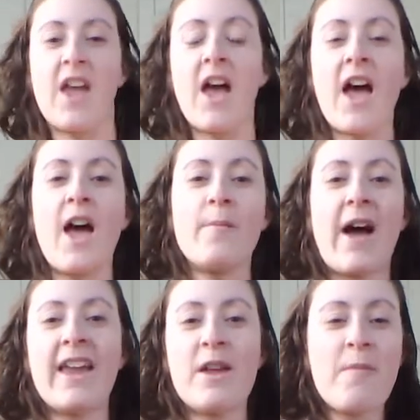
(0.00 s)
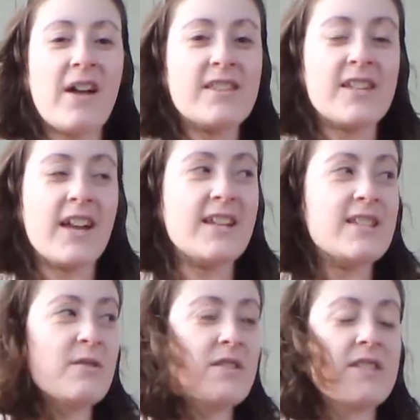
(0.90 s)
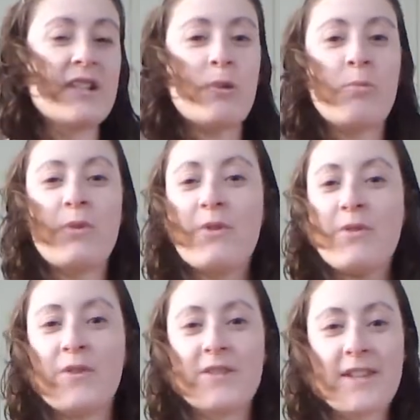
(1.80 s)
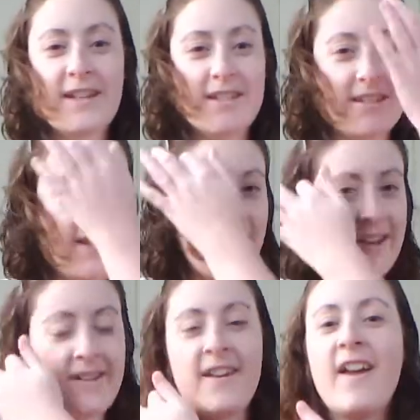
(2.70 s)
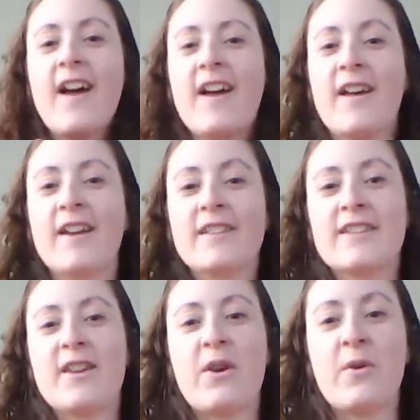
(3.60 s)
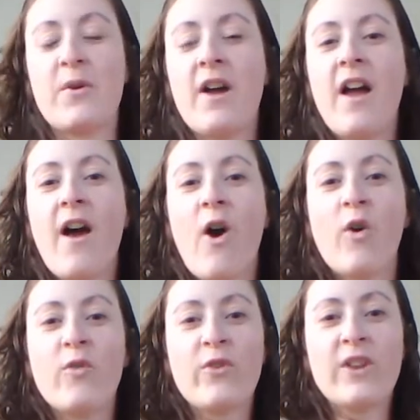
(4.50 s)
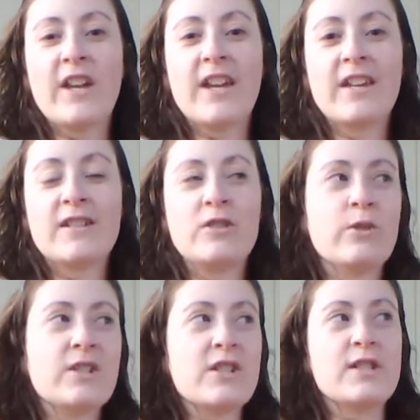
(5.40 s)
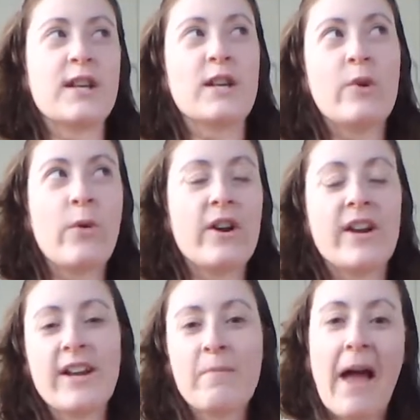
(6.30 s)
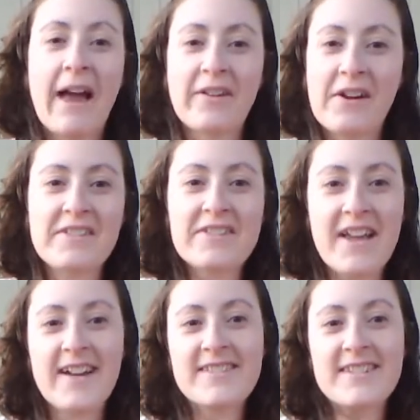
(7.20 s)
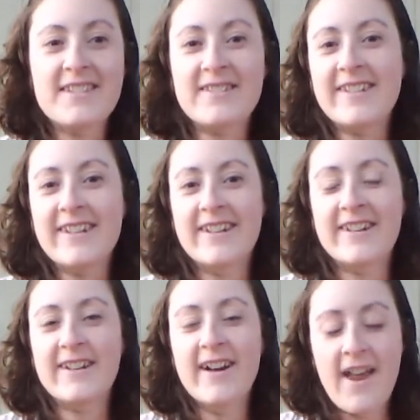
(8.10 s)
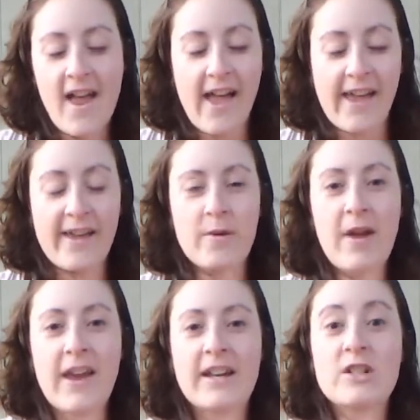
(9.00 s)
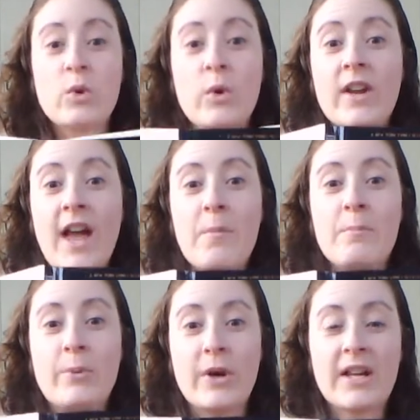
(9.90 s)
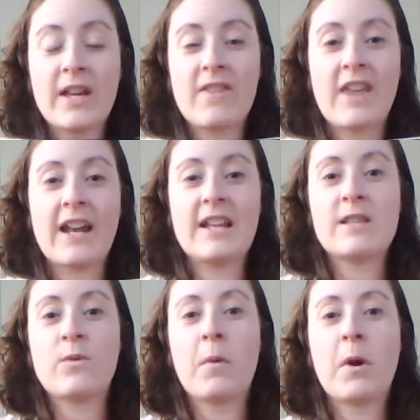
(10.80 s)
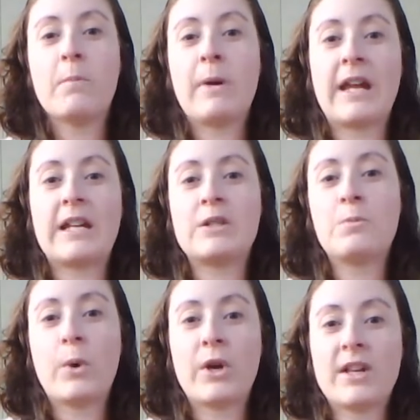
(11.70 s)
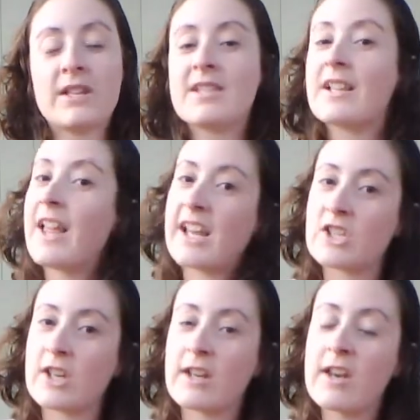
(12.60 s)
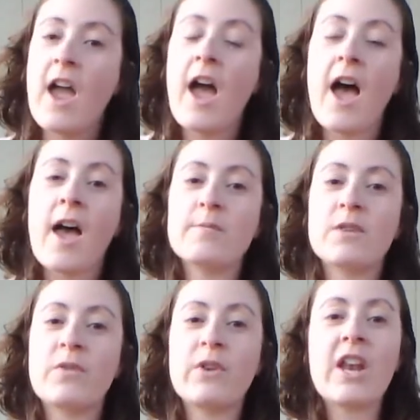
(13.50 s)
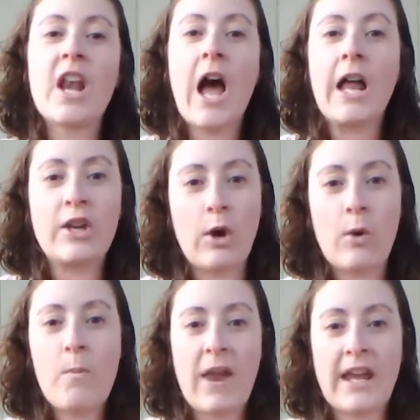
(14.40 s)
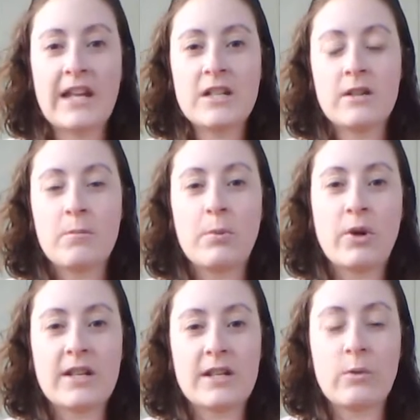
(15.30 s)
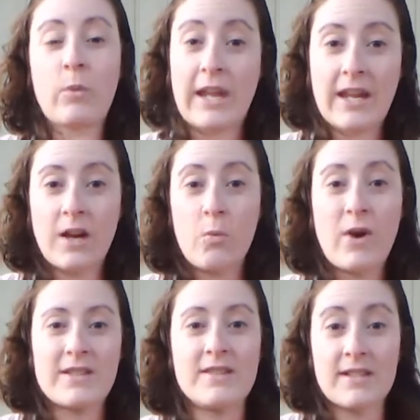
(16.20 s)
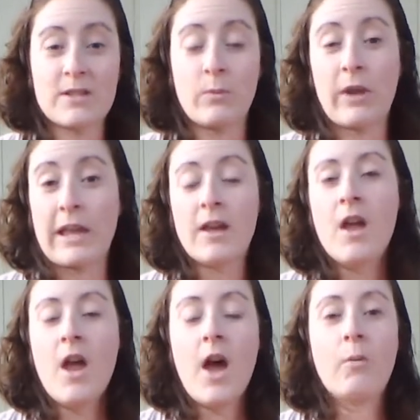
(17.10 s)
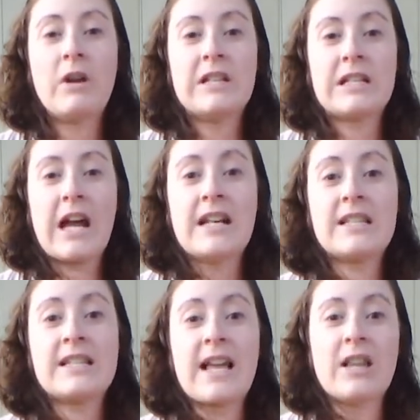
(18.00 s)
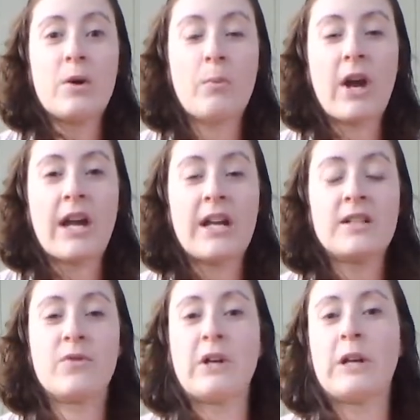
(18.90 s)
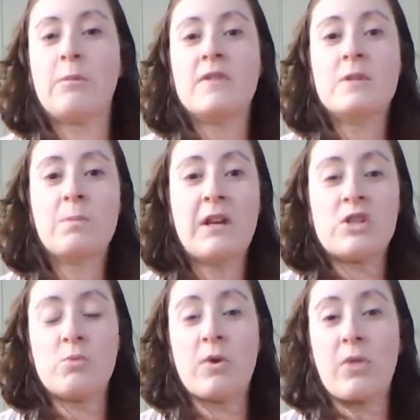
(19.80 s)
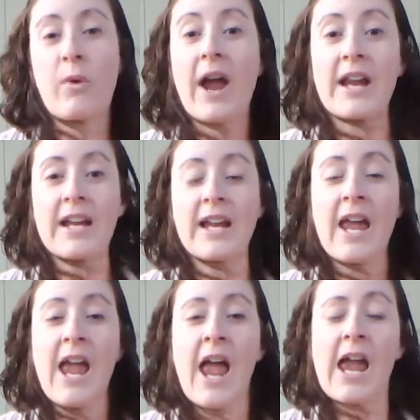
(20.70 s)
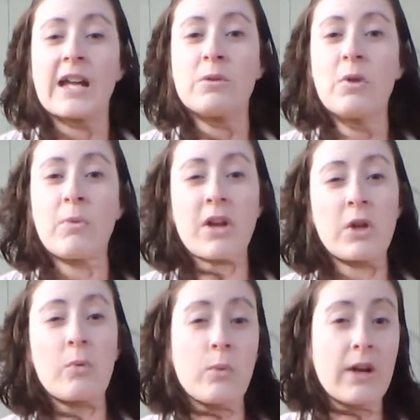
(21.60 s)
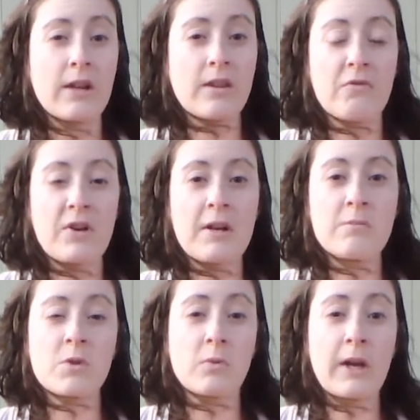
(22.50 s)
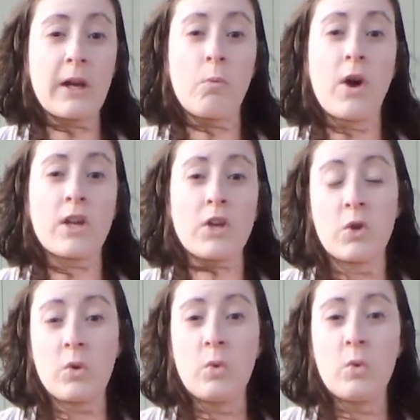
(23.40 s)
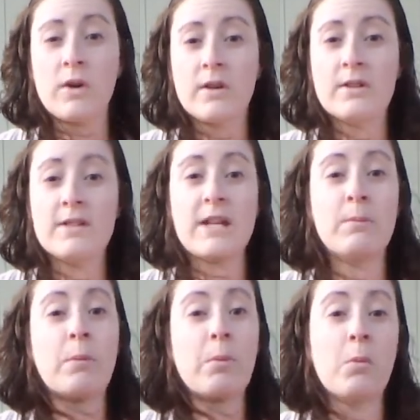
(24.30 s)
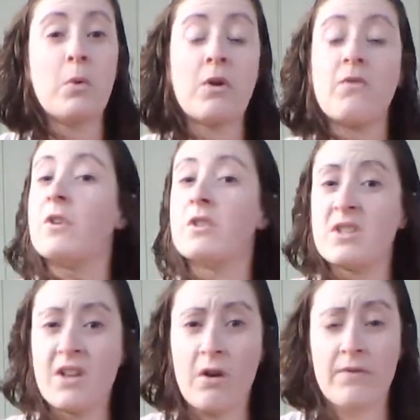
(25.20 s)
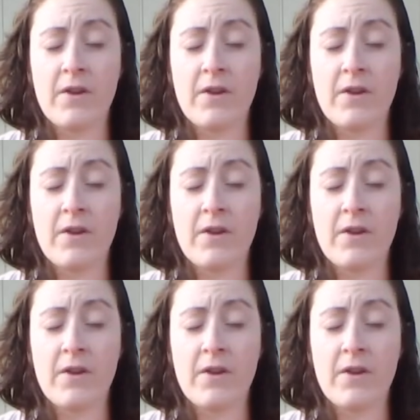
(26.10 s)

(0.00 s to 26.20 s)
I am outside because it was such a beautiful day today, so hopefully you can just ignore any background sounds that you hear and enjoy a book that is from our banned book selection. So if you did not know, Banned Book Week was this week. A week to kind of celebrate freedom of speech with writing and with what you read. The freedom to read what you deem appropriate for yourself.